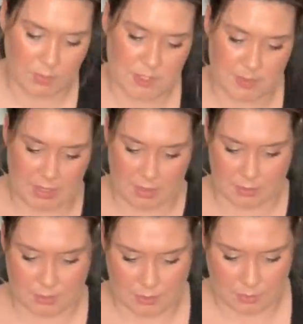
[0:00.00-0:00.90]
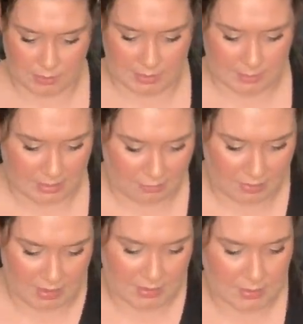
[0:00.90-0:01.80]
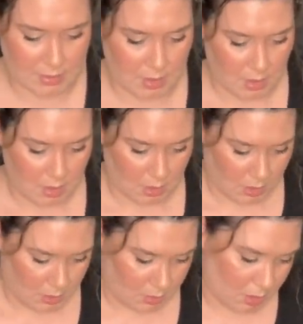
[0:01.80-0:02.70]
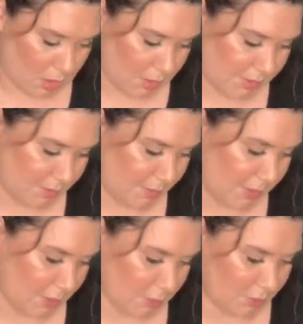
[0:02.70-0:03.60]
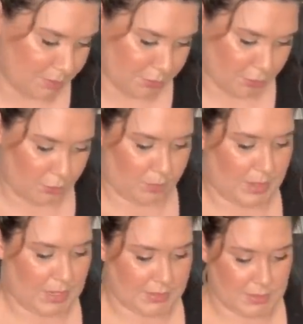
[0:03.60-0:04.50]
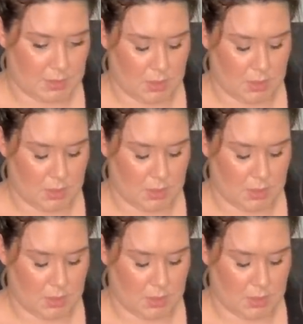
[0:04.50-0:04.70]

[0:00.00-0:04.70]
wispy hairs are really in my face. Oh God, something else with shoulder pads.